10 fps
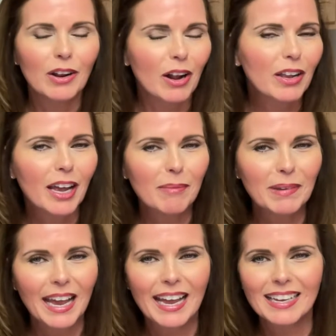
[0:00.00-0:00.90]

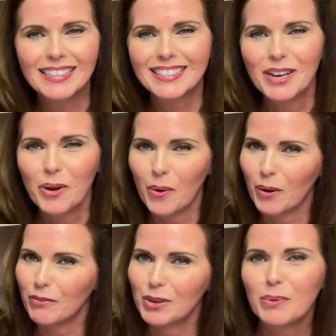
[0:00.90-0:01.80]
cupcakes, or
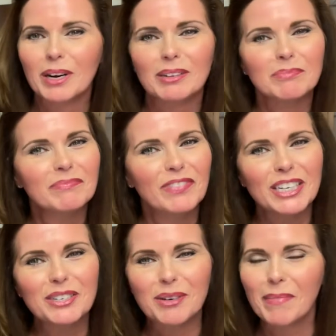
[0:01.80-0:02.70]
if you want to
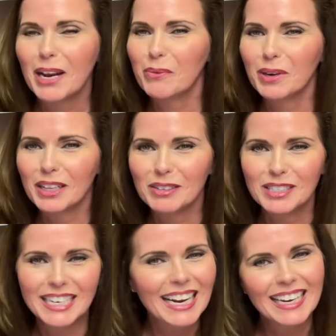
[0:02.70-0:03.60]
venture and make one of those
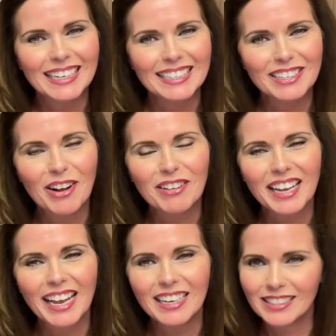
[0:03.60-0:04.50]
gigantic tall
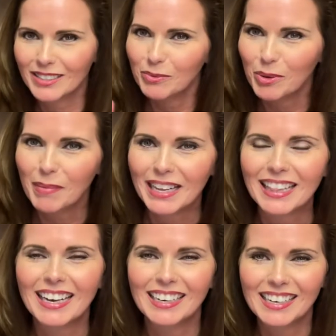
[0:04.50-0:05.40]
cakes, we'll make
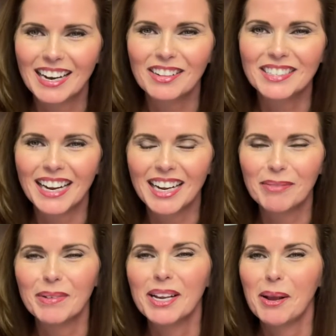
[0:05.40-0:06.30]
that at another time.